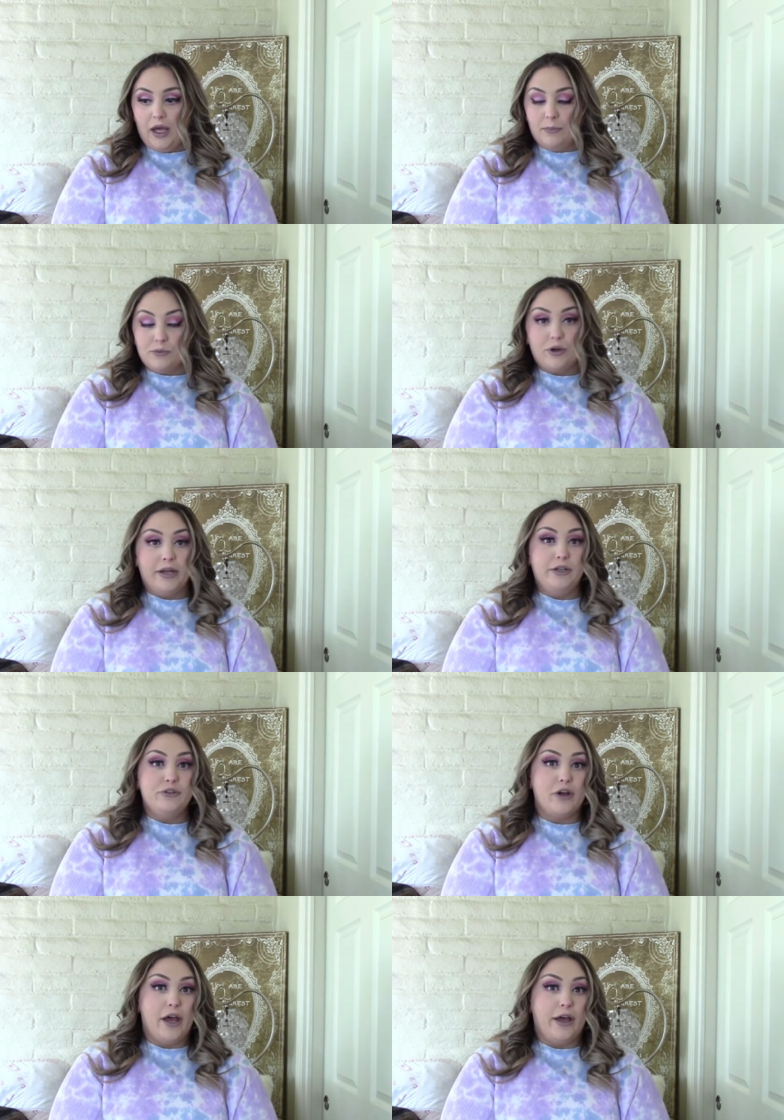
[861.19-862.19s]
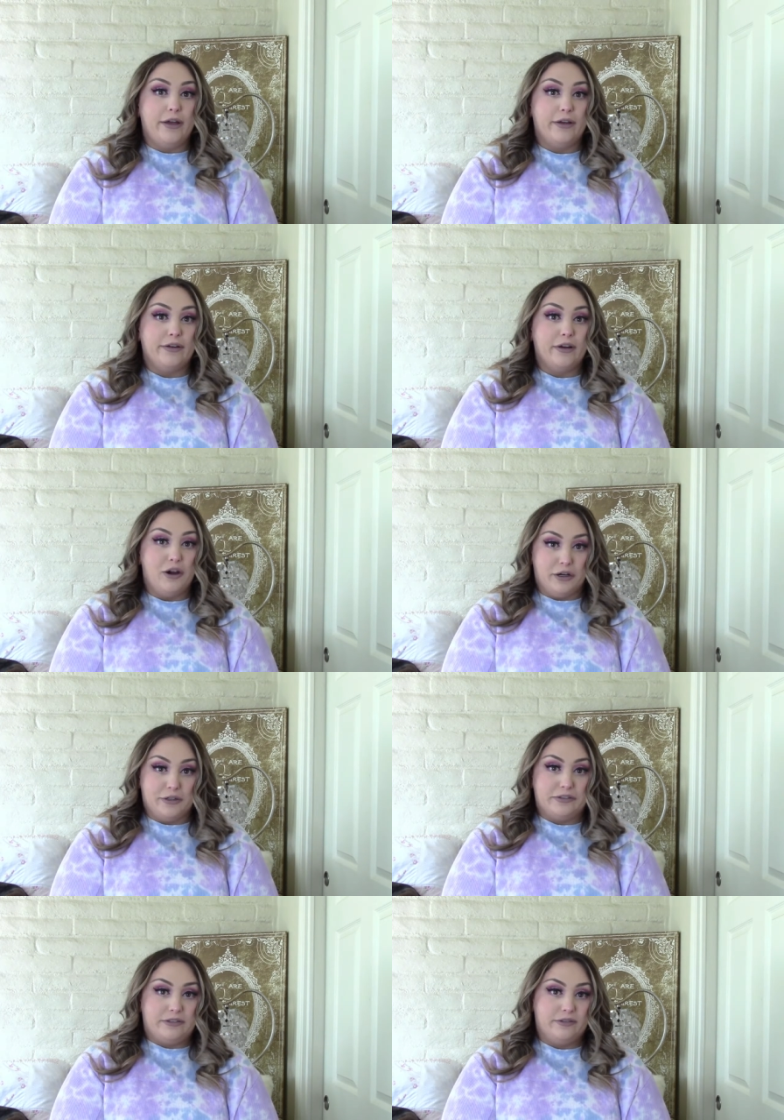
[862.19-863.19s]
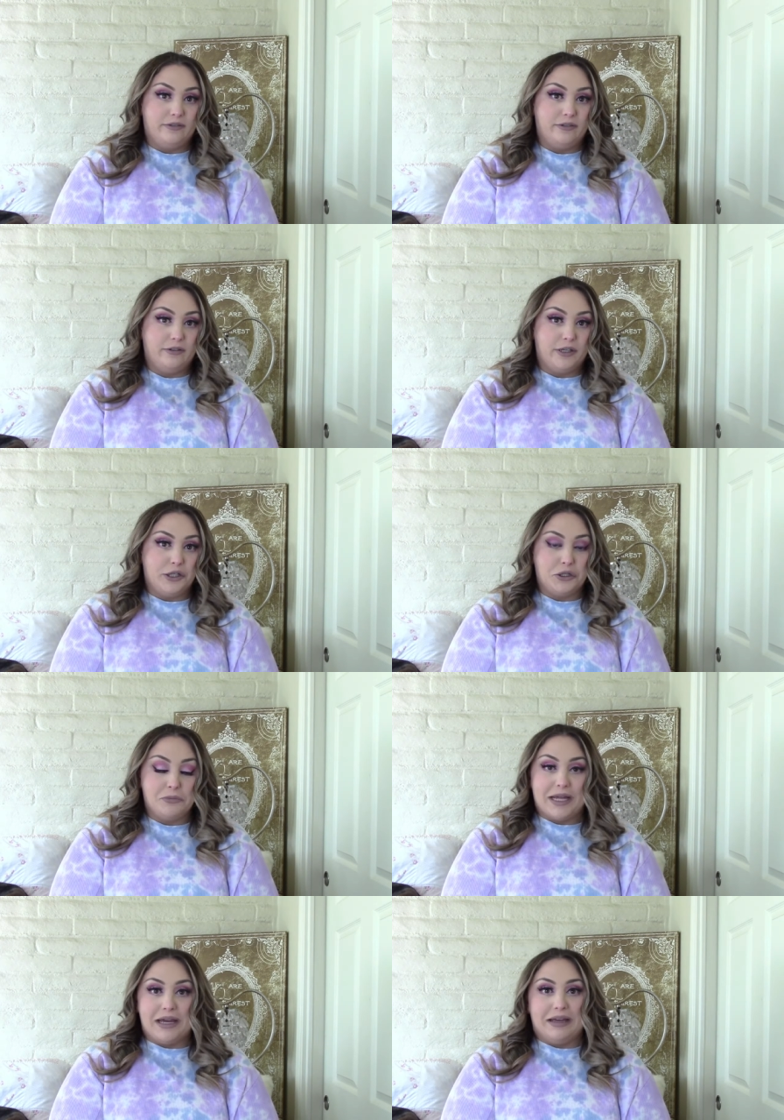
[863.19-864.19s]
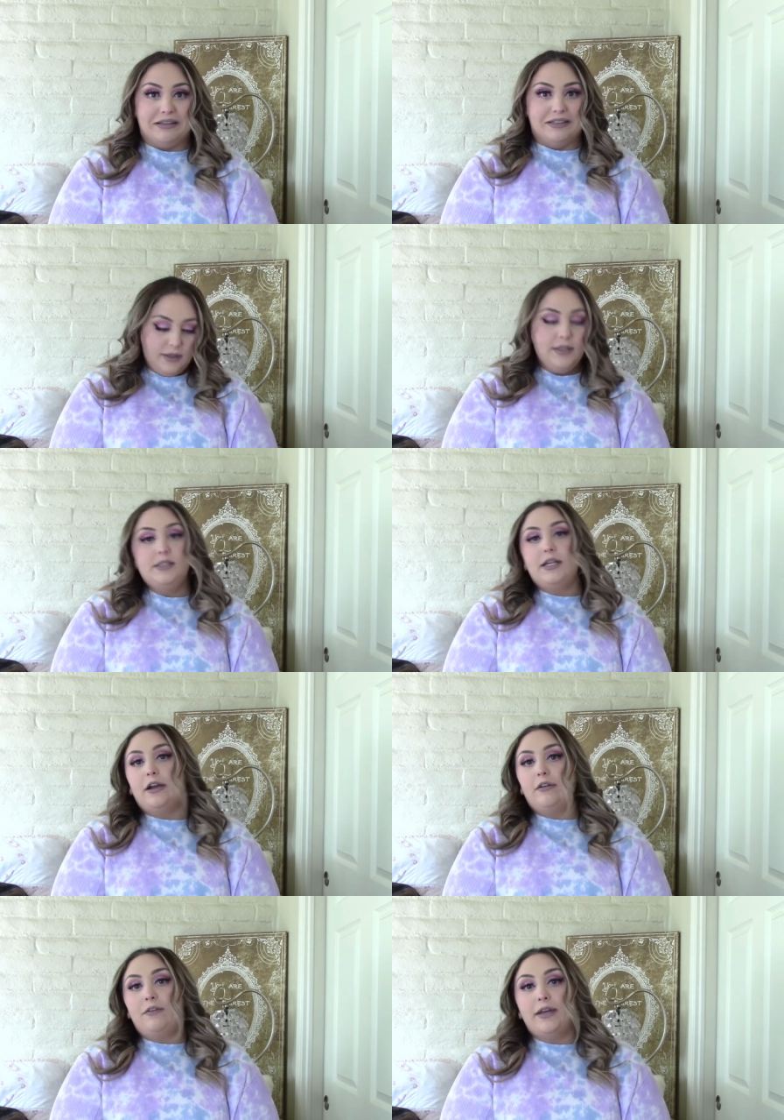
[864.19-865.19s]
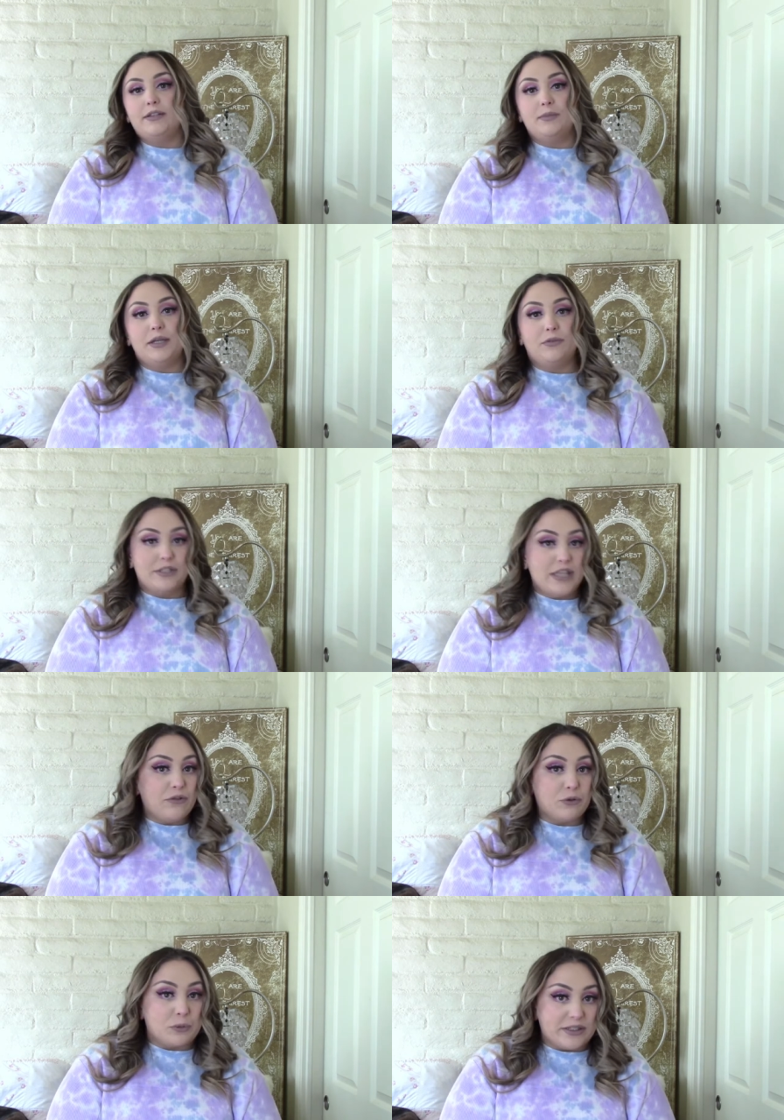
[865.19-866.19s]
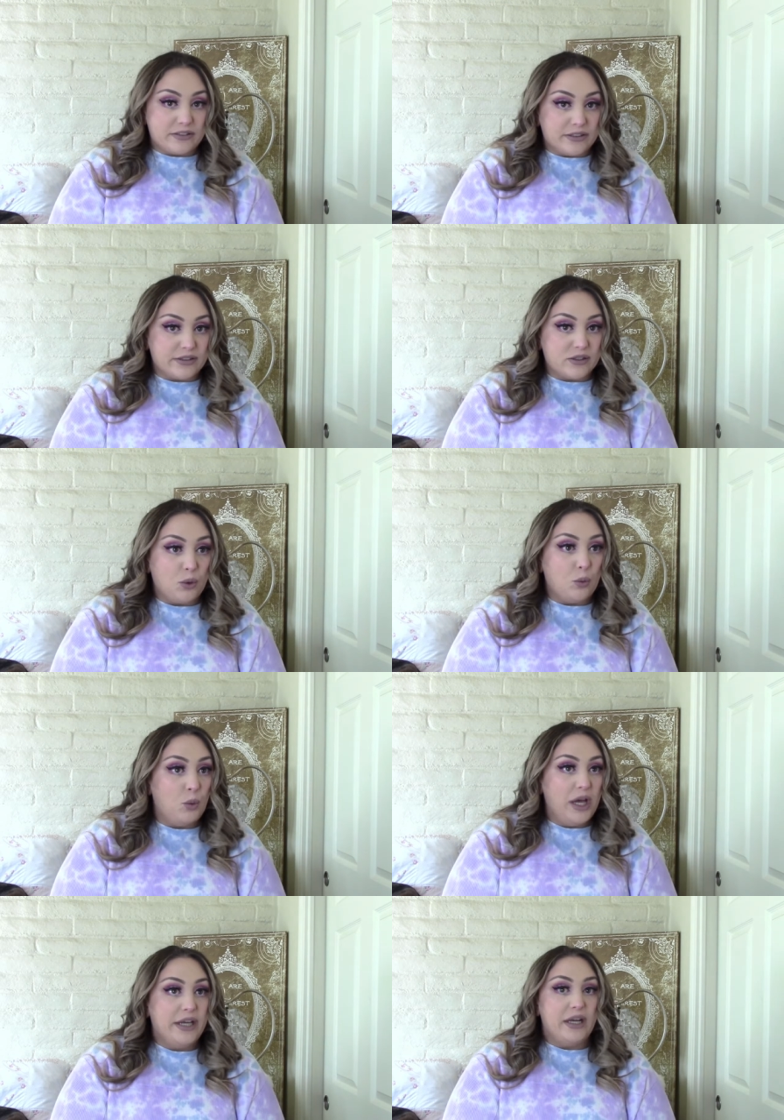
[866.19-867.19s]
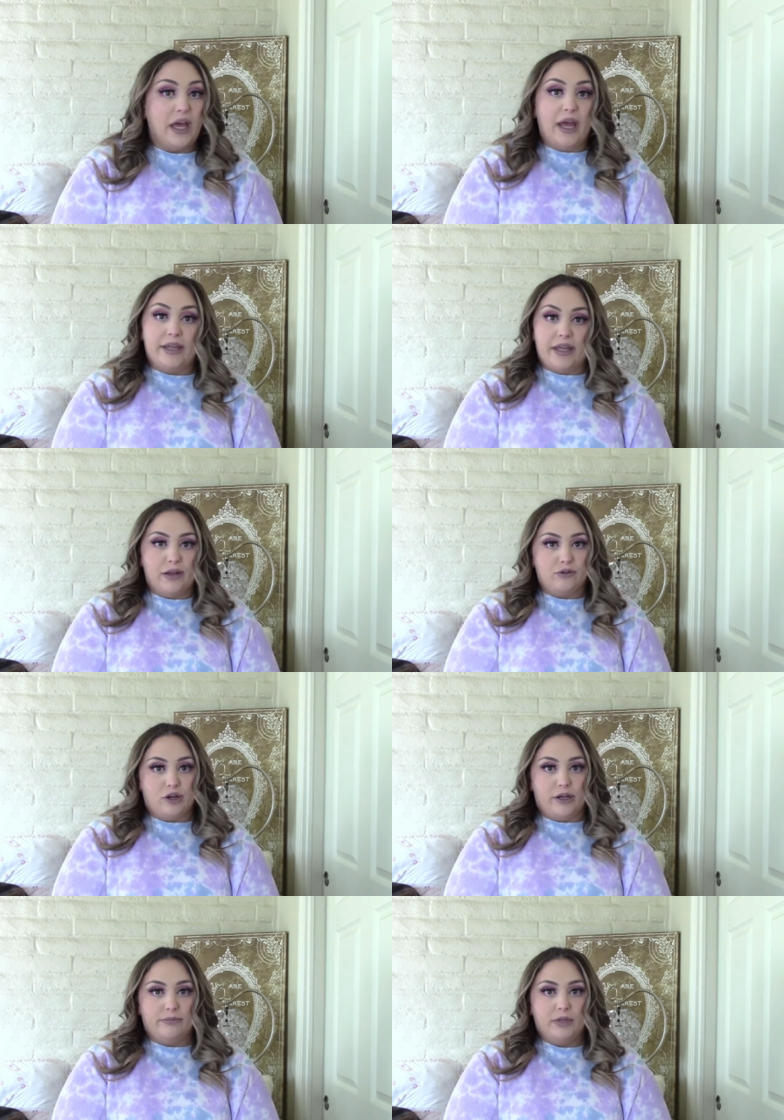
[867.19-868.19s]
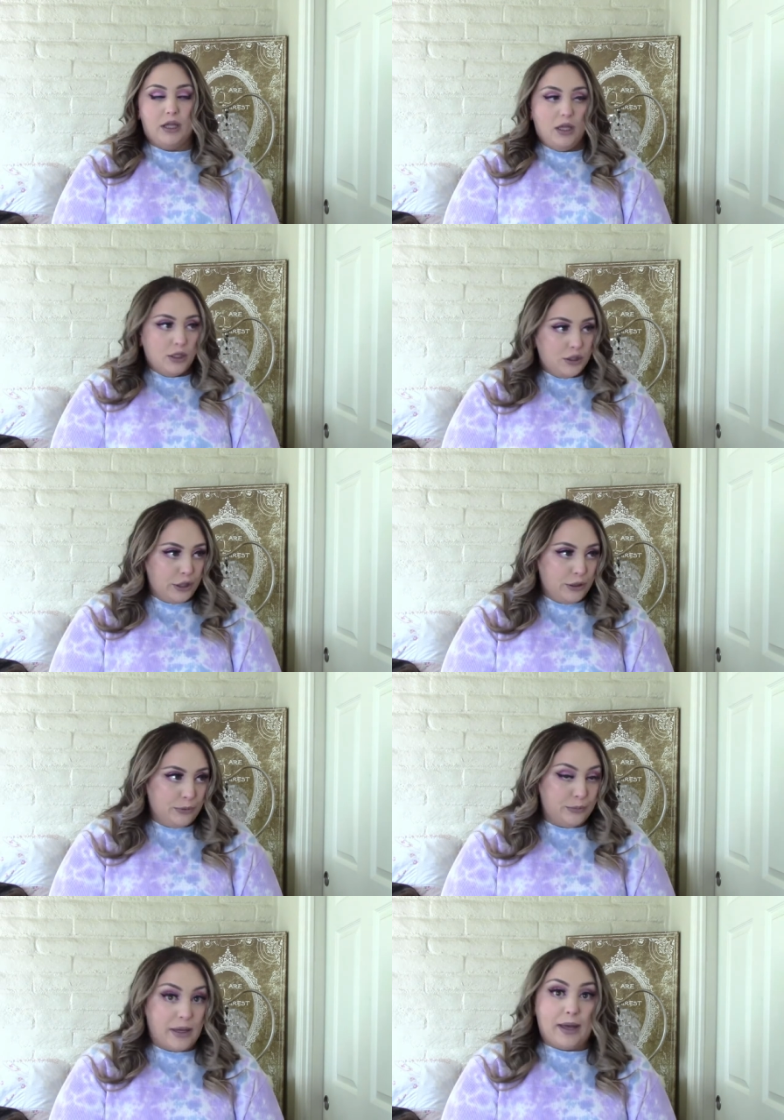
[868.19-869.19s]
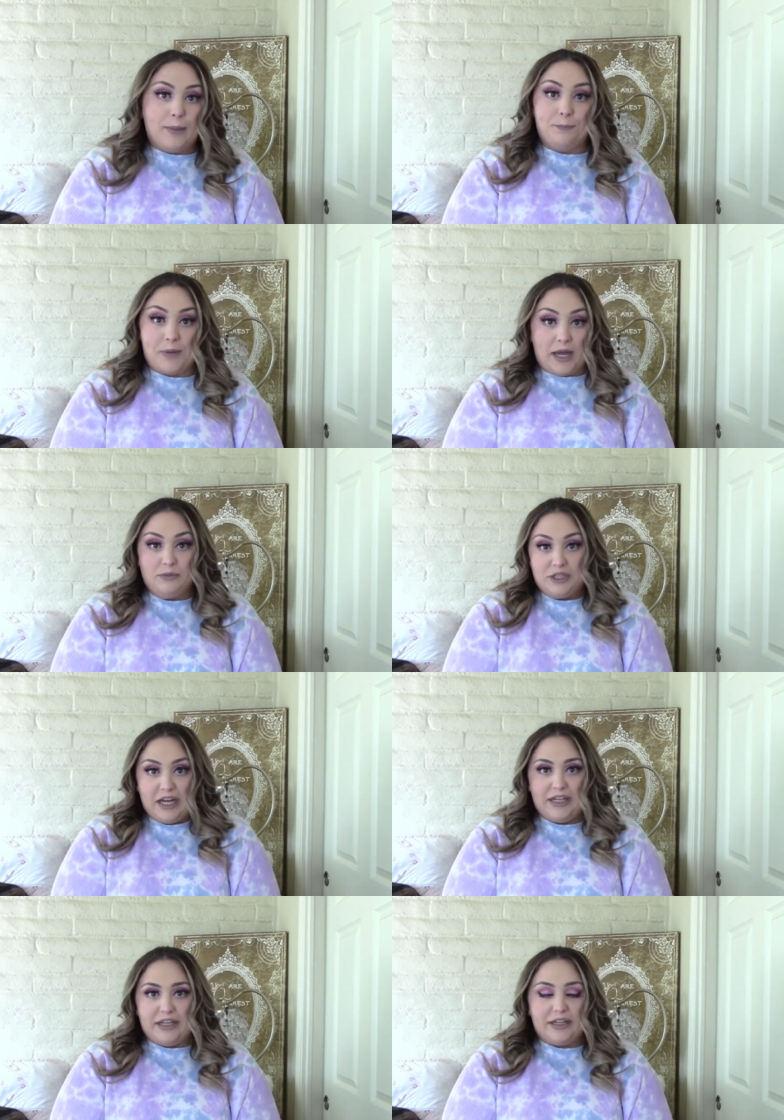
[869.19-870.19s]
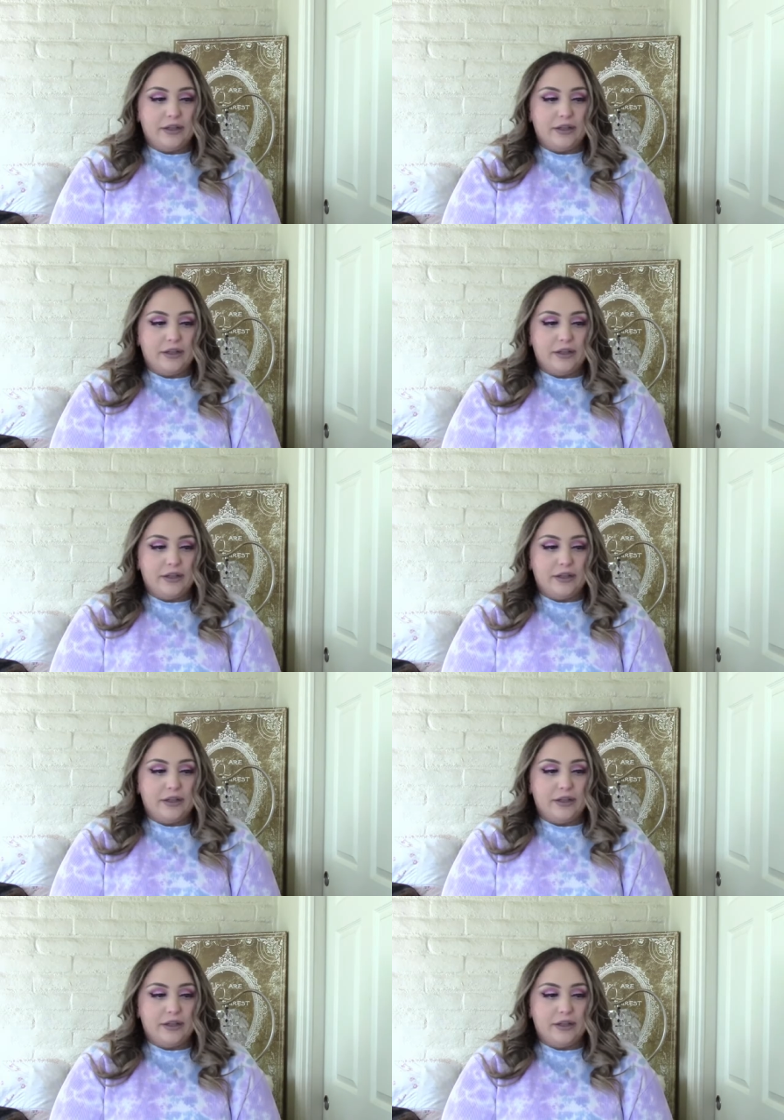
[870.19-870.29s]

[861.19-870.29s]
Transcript: Trying to draw hearts under my eyes. This terrifies me for several reasons. 1, I can't draw. 2, I'm shaky.